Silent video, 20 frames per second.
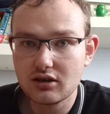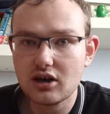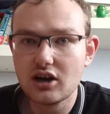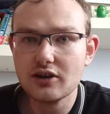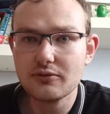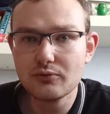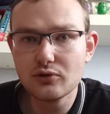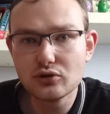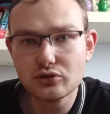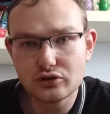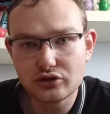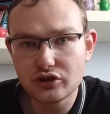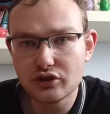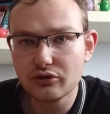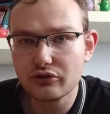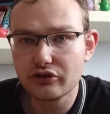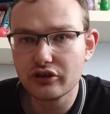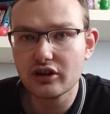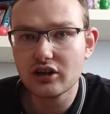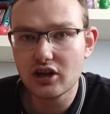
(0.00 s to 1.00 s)
I want
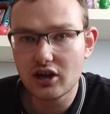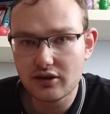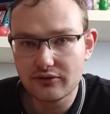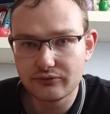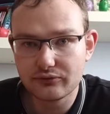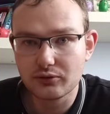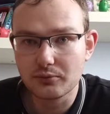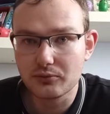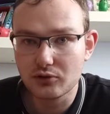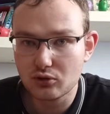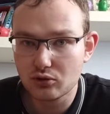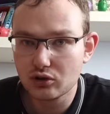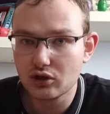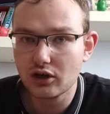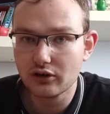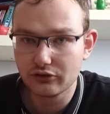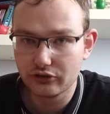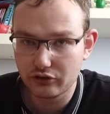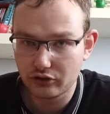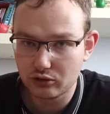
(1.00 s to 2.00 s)
you to learn from your
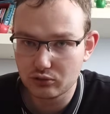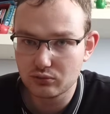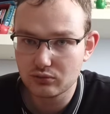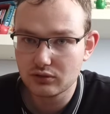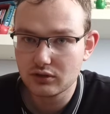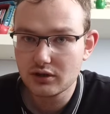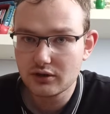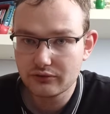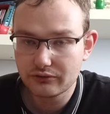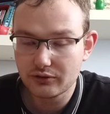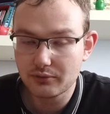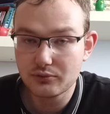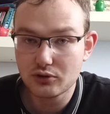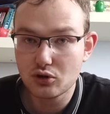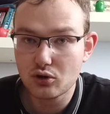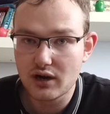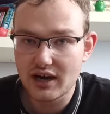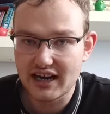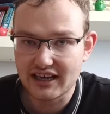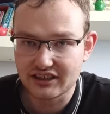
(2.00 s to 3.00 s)

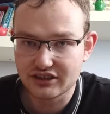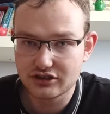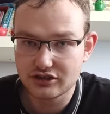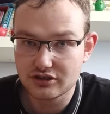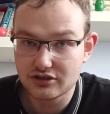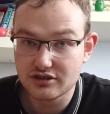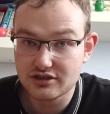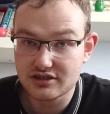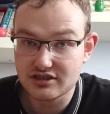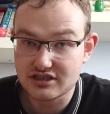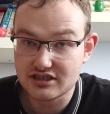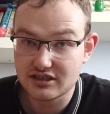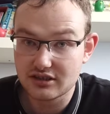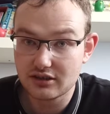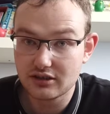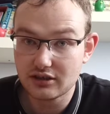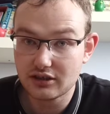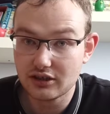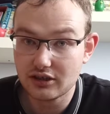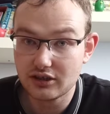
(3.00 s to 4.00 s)

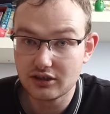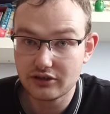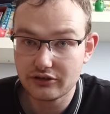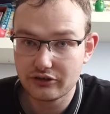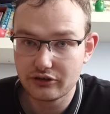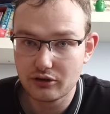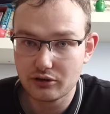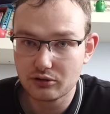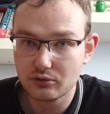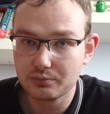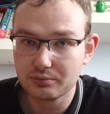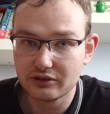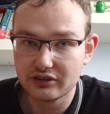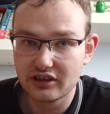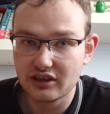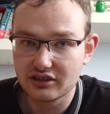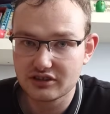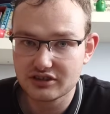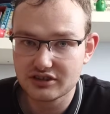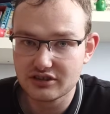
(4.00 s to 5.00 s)
actions, Sodor
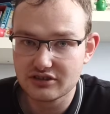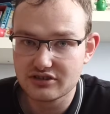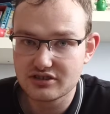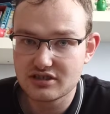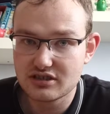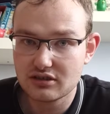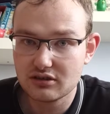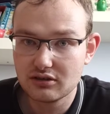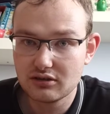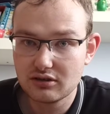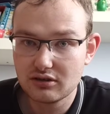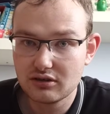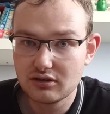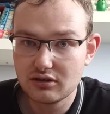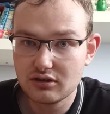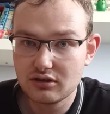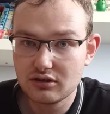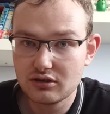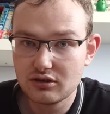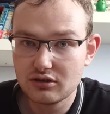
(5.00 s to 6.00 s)
Productions.
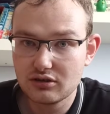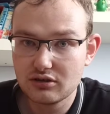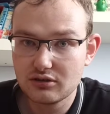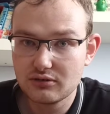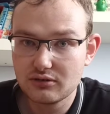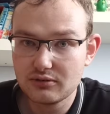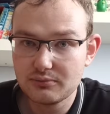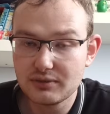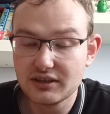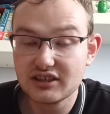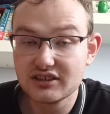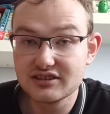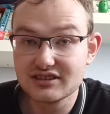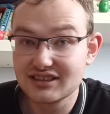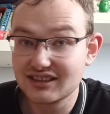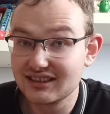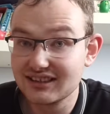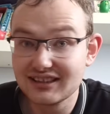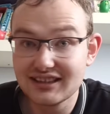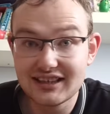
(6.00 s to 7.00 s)

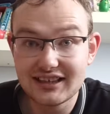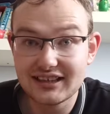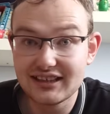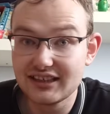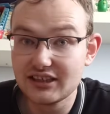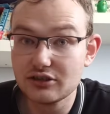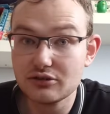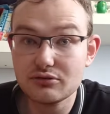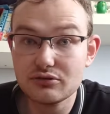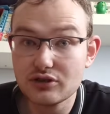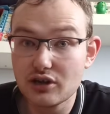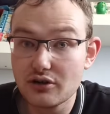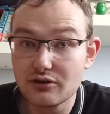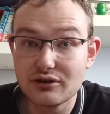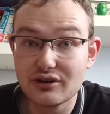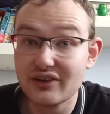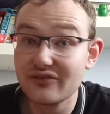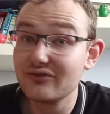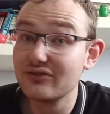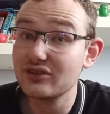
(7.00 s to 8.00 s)
Because clearly you know
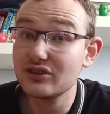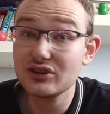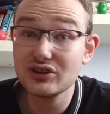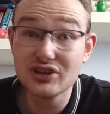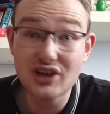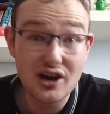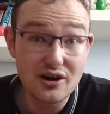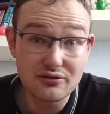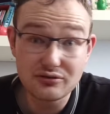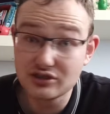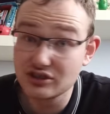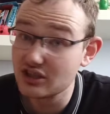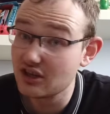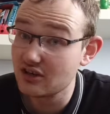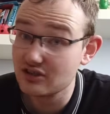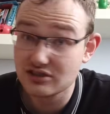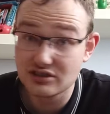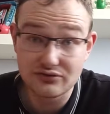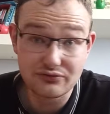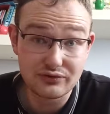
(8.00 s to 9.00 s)
you have no
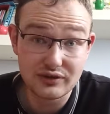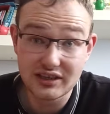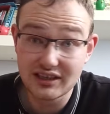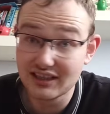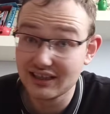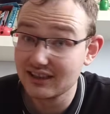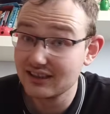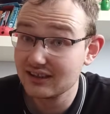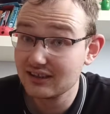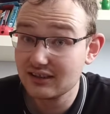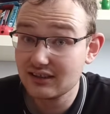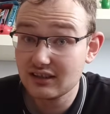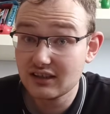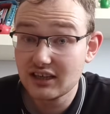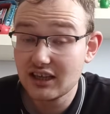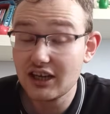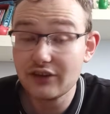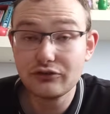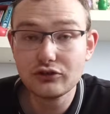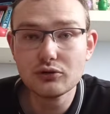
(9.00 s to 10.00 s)
chance of winning.
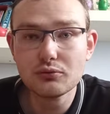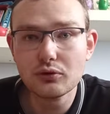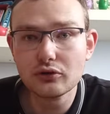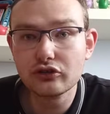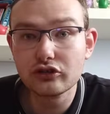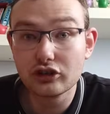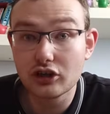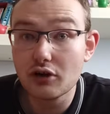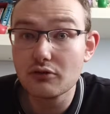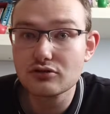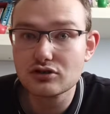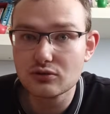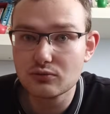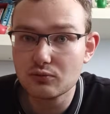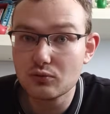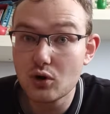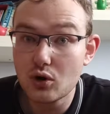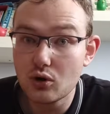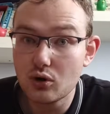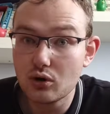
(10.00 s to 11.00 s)
If you want to go to
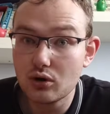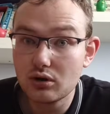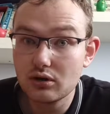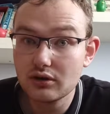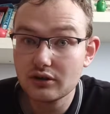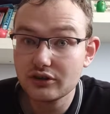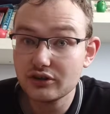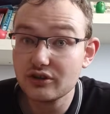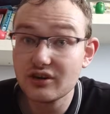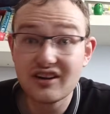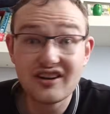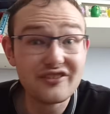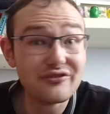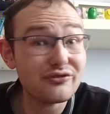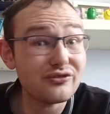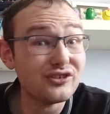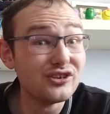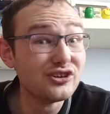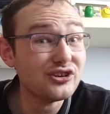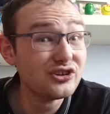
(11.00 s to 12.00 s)
war, you
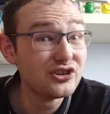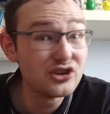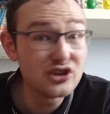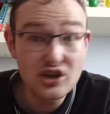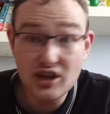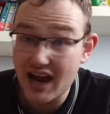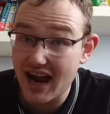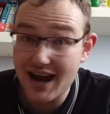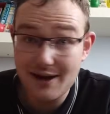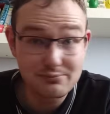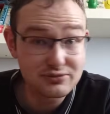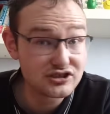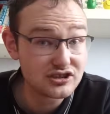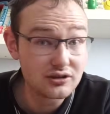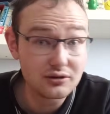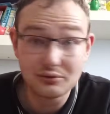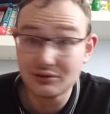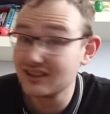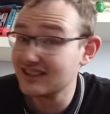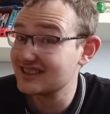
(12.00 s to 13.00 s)
have
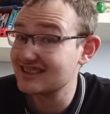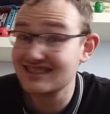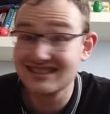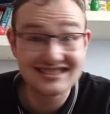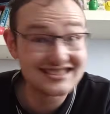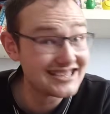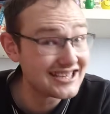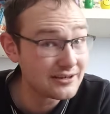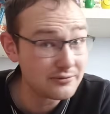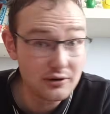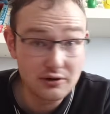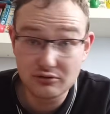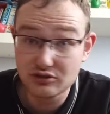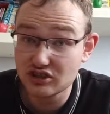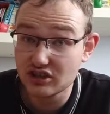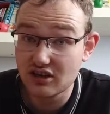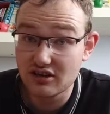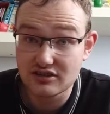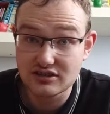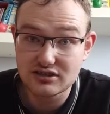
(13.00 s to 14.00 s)
absolutely zero
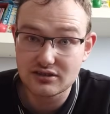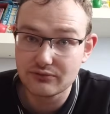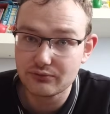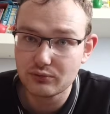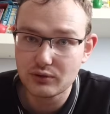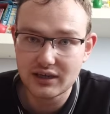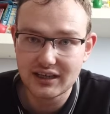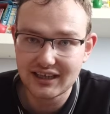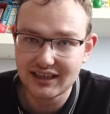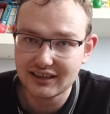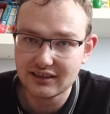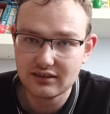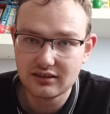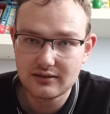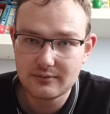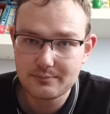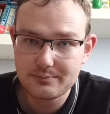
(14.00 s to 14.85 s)
chance of winning.